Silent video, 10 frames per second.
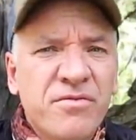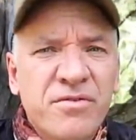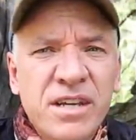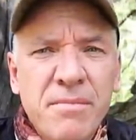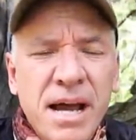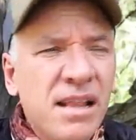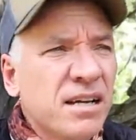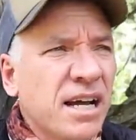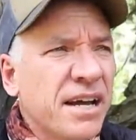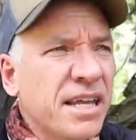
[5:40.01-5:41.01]
see
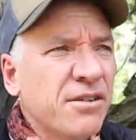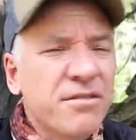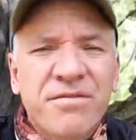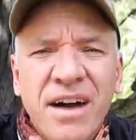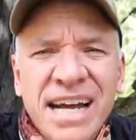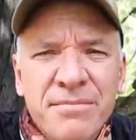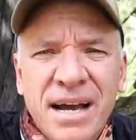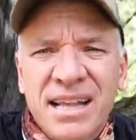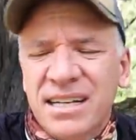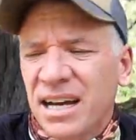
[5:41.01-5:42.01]
Malachi. They couldn't find
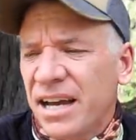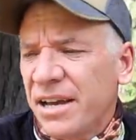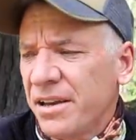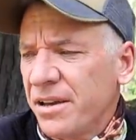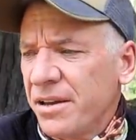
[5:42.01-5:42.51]
Malachi.